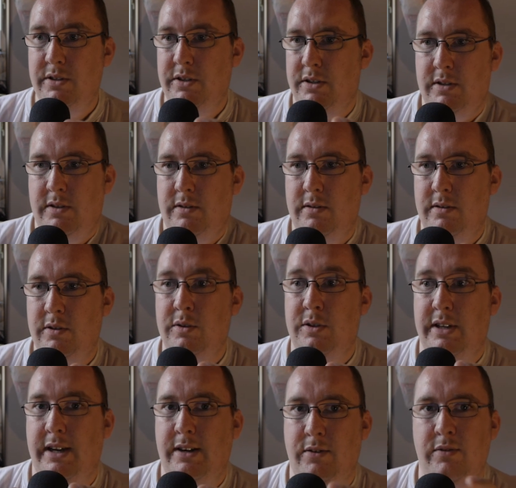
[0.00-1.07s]
just to
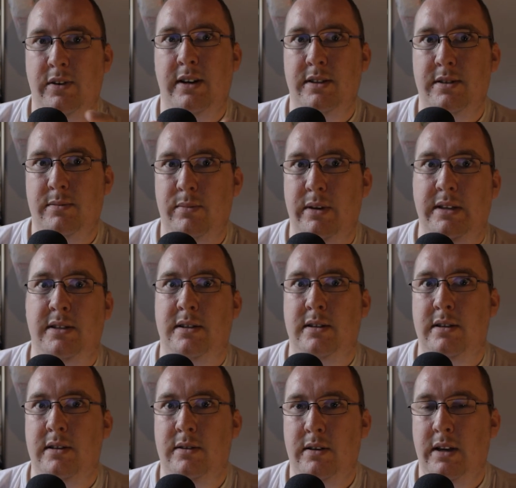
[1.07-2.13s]
sacrifice,
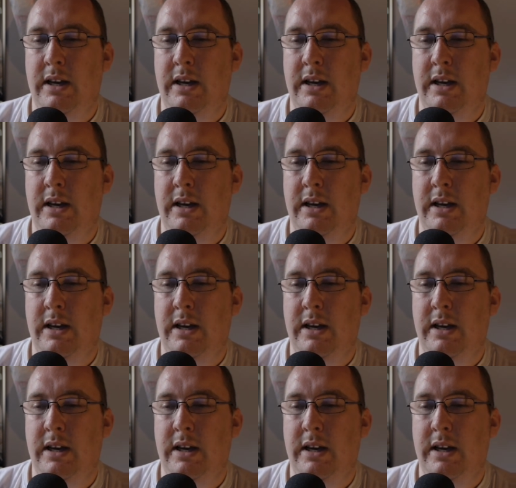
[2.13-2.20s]
basically.